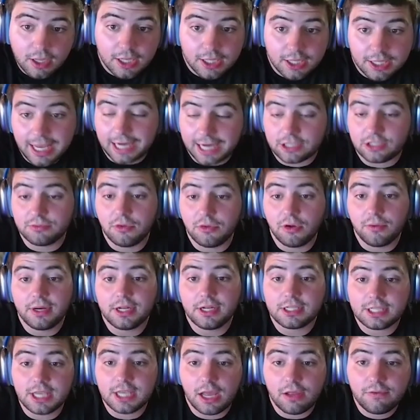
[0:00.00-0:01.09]
The actual moment
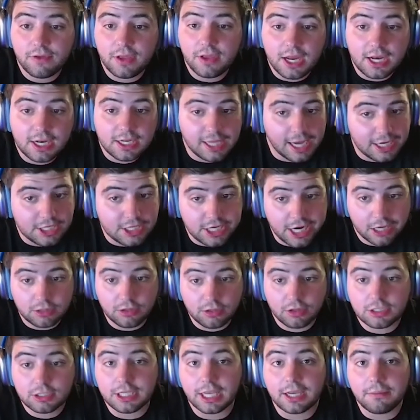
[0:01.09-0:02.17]
itself, Dijak
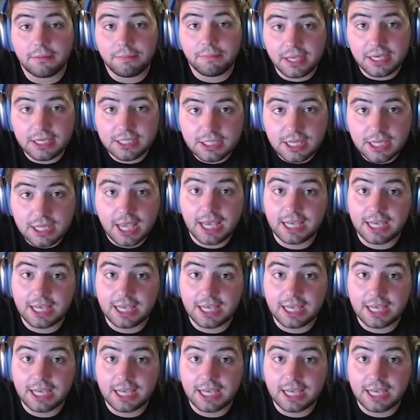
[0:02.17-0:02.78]
looks like a beast.